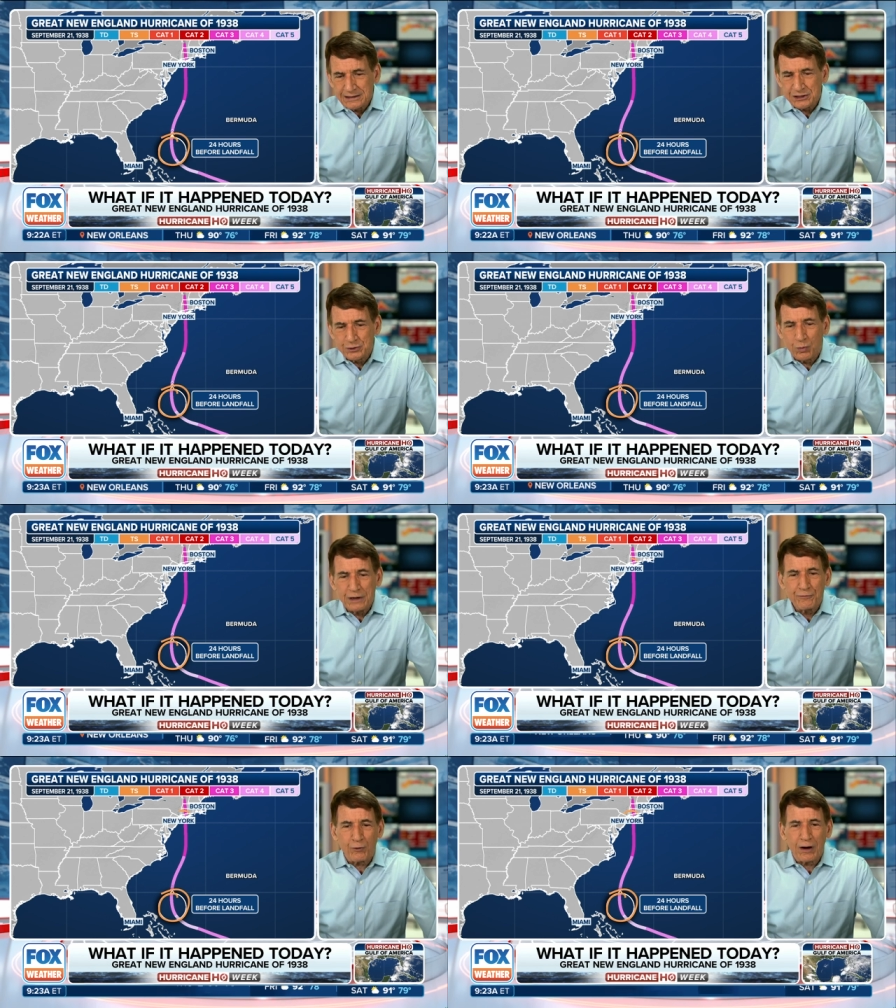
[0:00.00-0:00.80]
This is
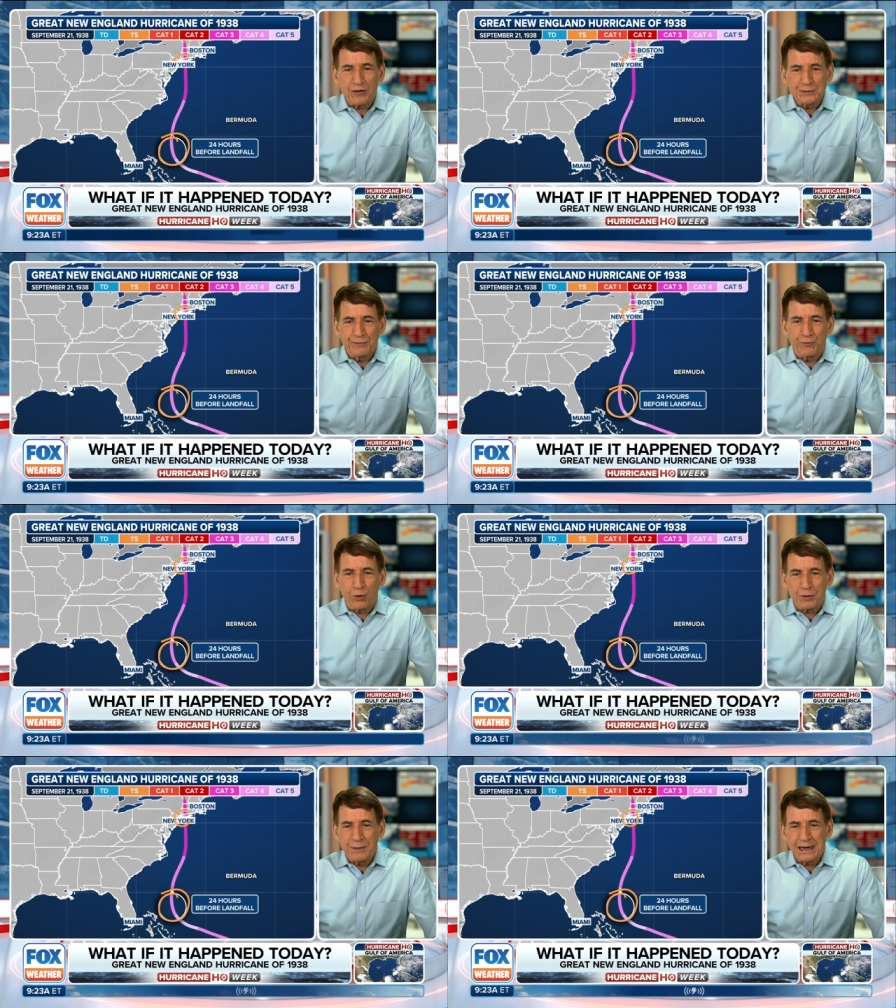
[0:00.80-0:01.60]
24 hours
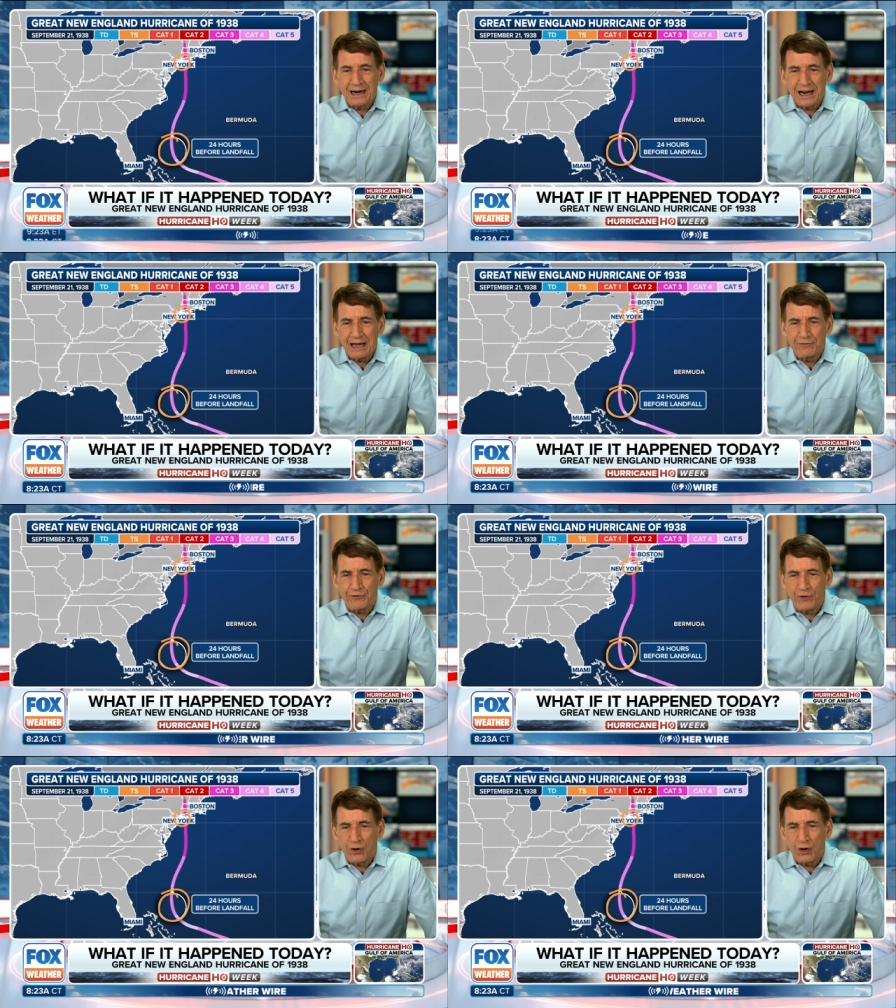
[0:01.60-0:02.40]
before it made
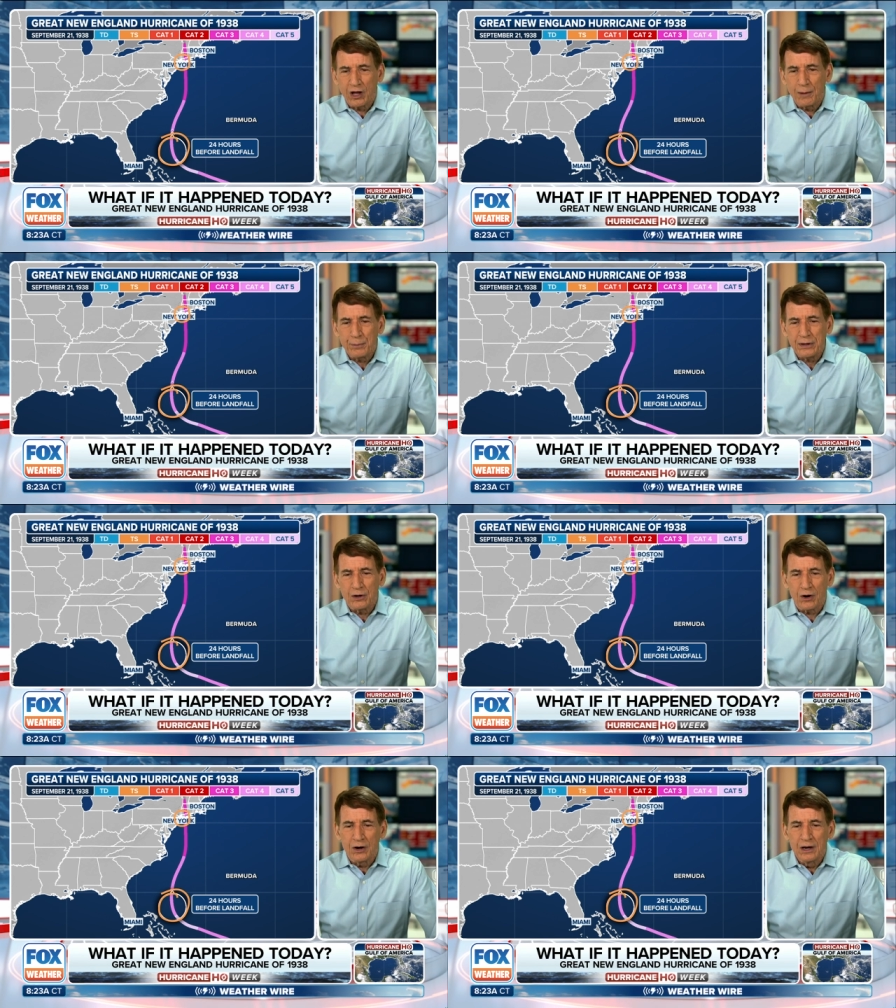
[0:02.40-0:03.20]
landfall up
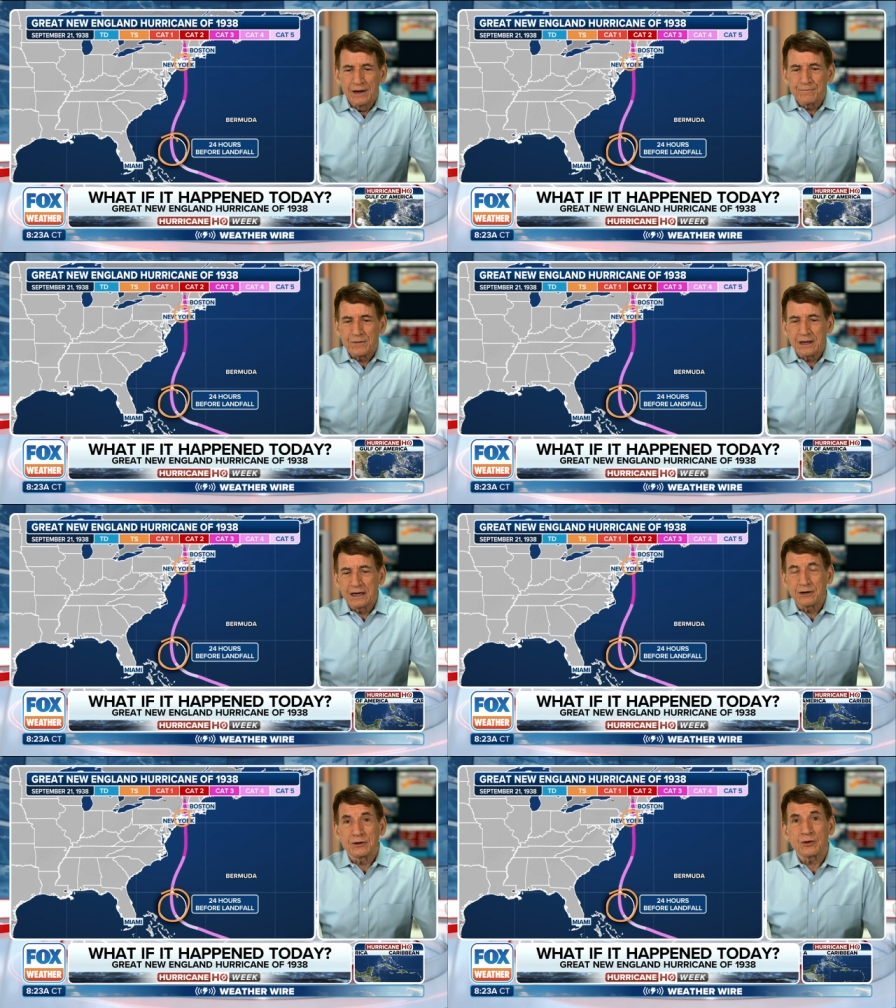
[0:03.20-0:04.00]
here,
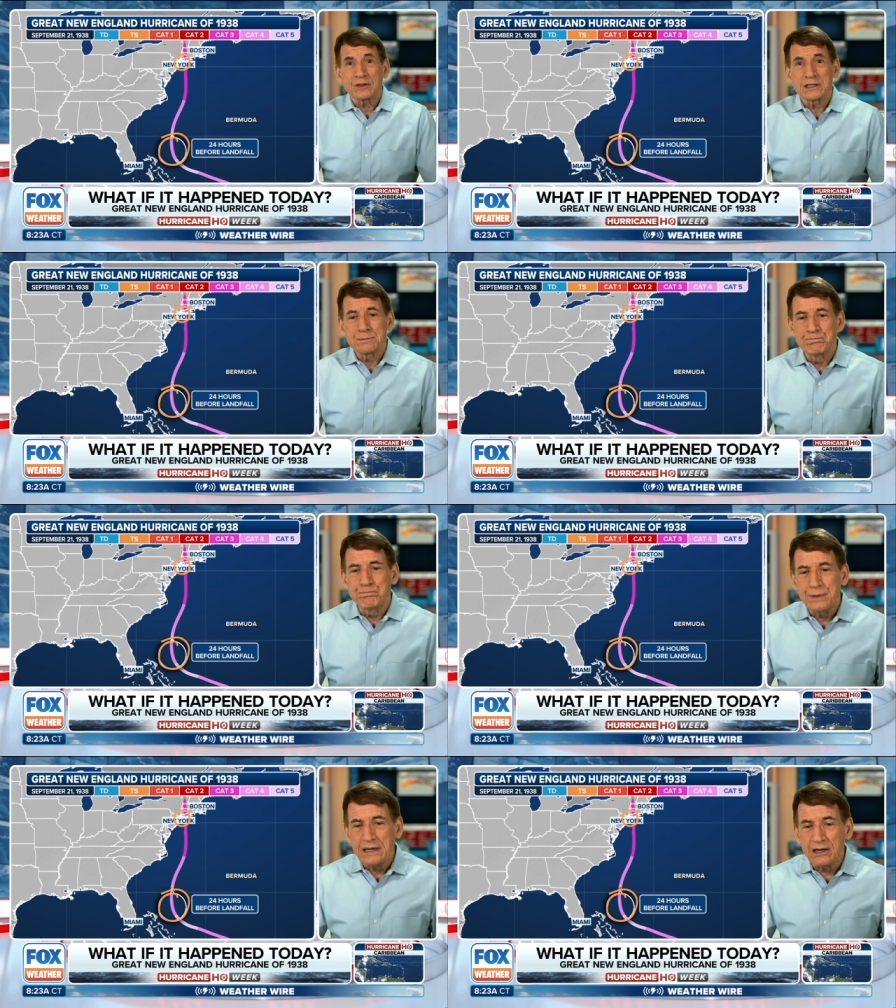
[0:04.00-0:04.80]
and it took this
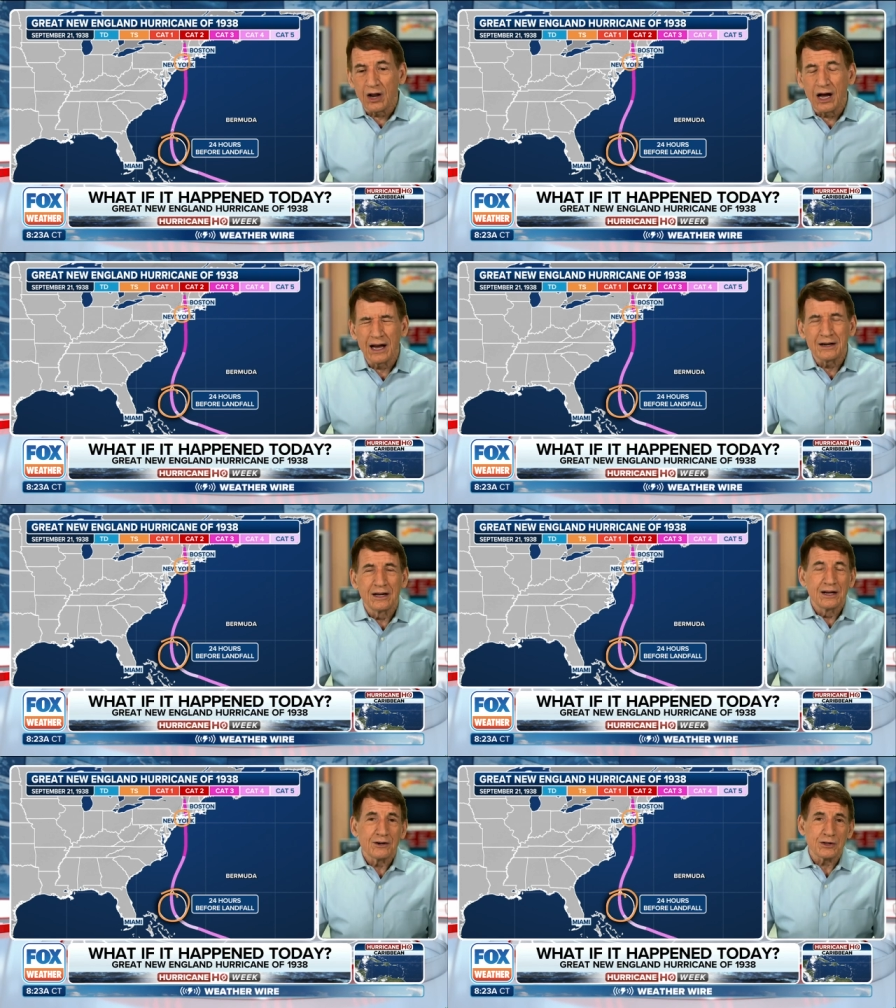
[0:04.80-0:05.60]
beeline
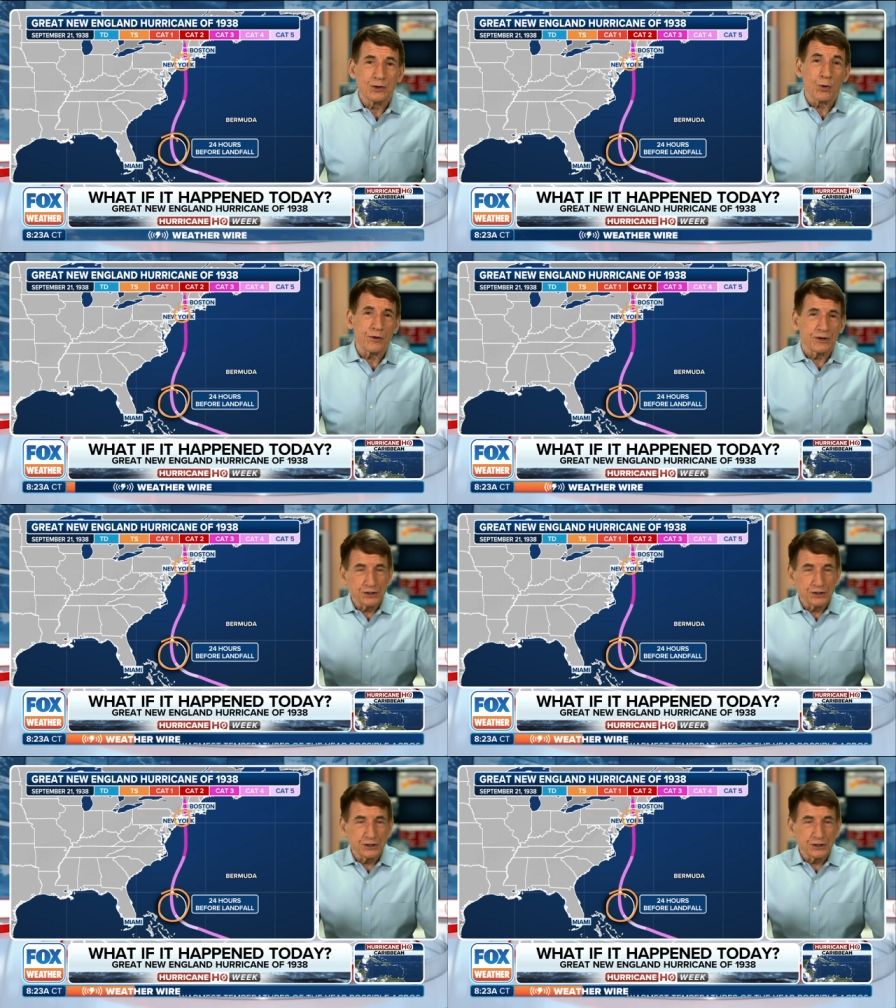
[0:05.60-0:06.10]
to the north.